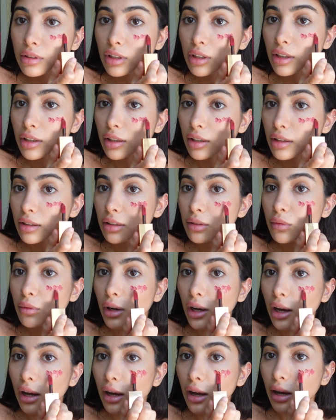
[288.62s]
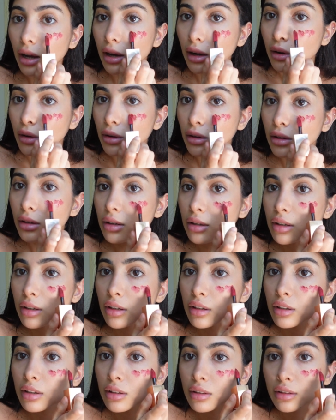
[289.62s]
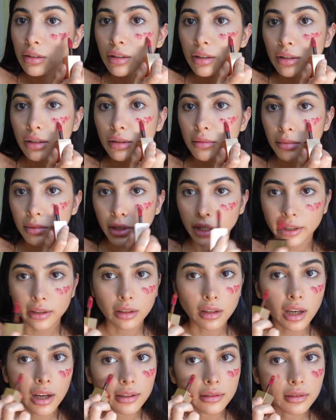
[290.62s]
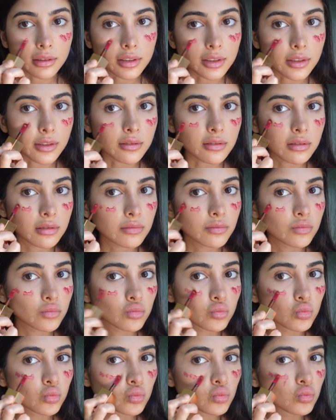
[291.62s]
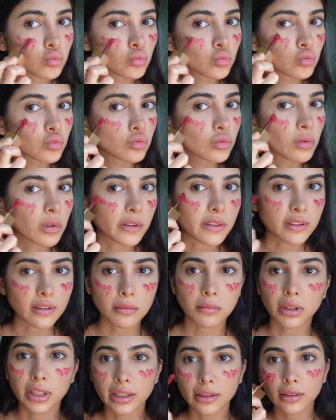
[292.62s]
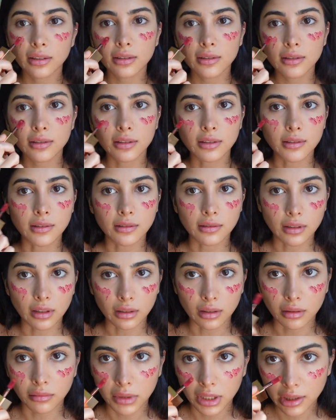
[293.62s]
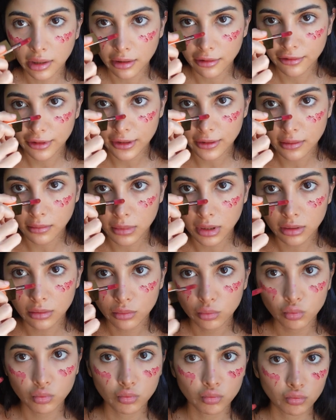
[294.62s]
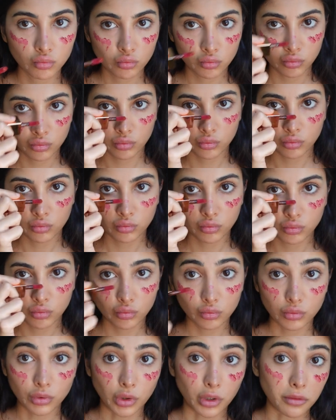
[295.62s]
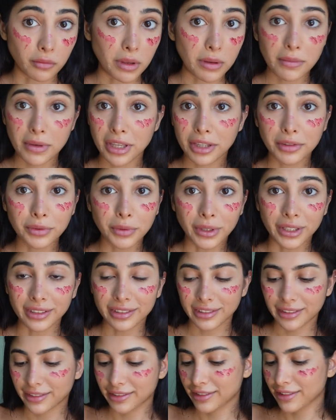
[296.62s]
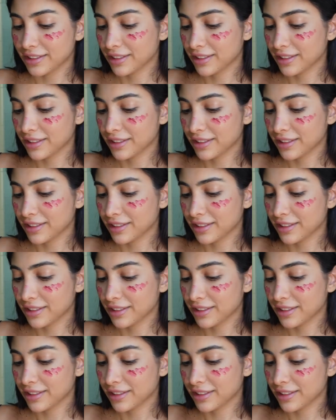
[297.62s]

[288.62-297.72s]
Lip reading: Look at it, wow. I'm gonna apply a lot, because once I blend it, it's not gonna be that visible. Or maybe it won't.